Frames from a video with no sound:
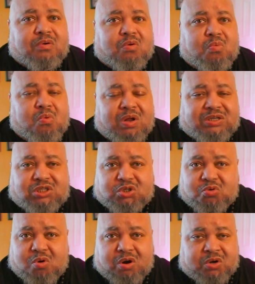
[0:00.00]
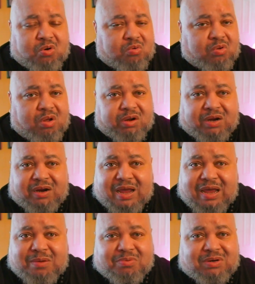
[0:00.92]
once you are no longer
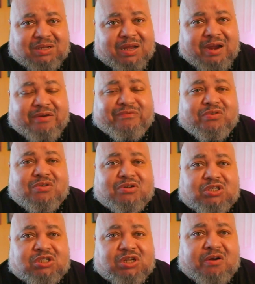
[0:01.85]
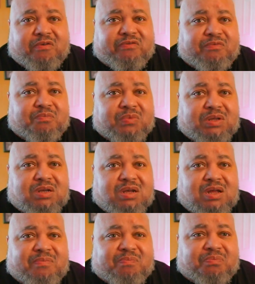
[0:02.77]
able to care for yourself.
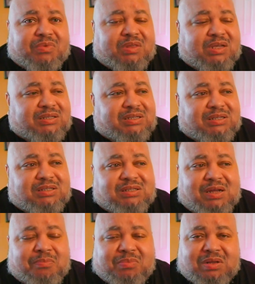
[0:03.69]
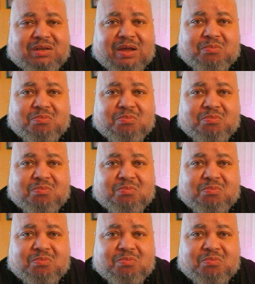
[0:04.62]
This is something that